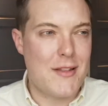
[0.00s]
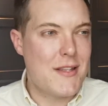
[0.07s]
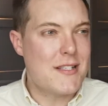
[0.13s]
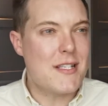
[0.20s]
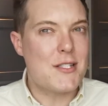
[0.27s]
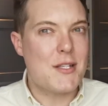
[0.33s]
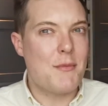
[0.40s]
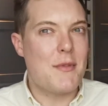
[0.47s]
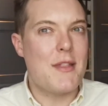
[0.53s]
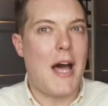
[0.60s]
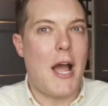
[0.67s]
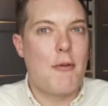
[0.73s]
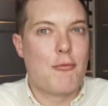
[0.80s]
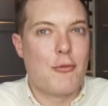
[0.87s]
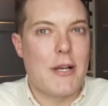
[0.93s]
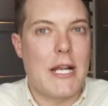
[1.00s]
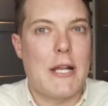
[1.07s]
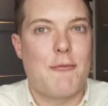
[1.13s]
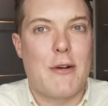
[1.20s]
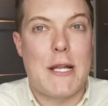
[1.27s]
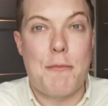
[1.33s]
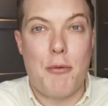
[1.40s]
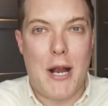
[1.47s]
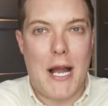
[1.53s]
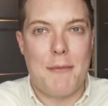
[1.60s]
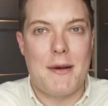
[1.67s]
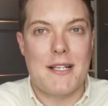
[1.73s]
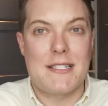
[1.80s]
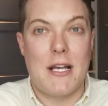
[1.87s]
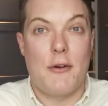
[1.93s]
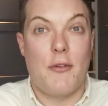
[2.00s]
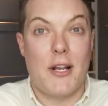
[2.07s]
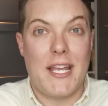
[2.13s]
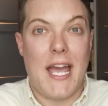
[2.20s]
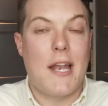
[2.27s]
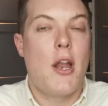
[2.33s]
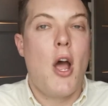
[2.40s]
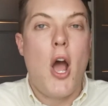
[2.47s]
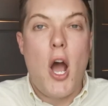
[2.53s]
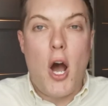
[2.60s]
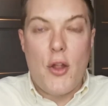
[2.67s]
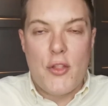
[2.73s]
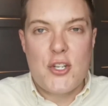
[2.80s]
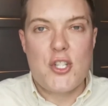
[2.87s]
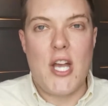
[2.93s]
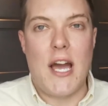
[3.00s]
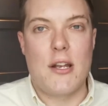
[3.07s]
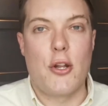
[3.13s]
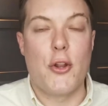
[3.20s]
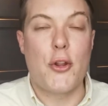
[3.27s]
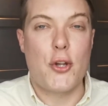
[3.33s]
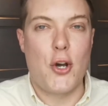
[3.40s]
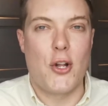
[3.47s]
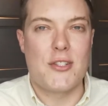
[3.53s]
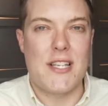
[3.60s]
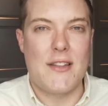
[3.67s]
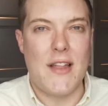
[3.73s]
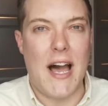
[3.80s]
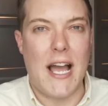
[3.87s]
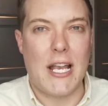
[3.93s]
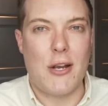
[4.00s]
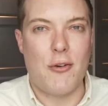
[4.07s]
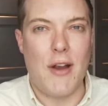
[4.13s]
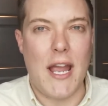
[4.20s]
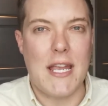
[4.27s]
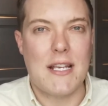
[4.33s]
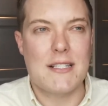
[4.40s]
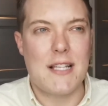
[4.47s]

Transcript: And this is something that I really, really pride myself again on the channel and the content that I create.